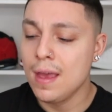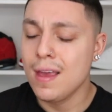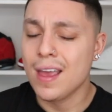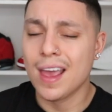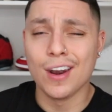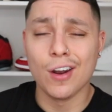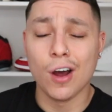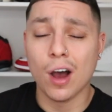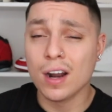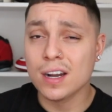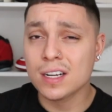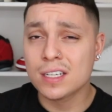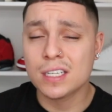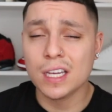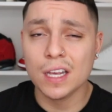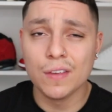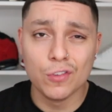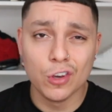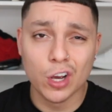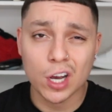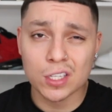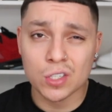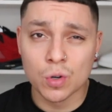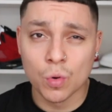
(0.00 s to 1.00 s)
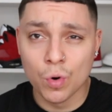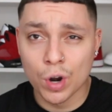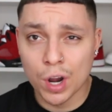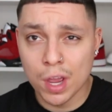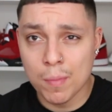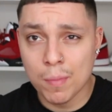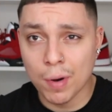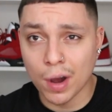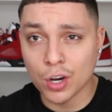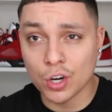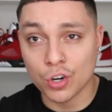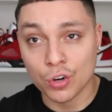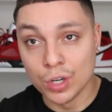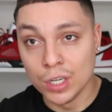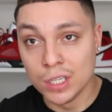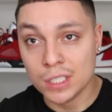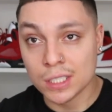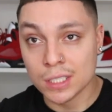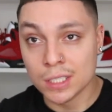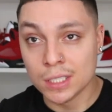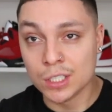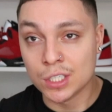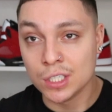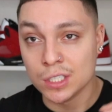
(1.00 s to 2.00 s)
And honestly, if you guys are worried about creasing,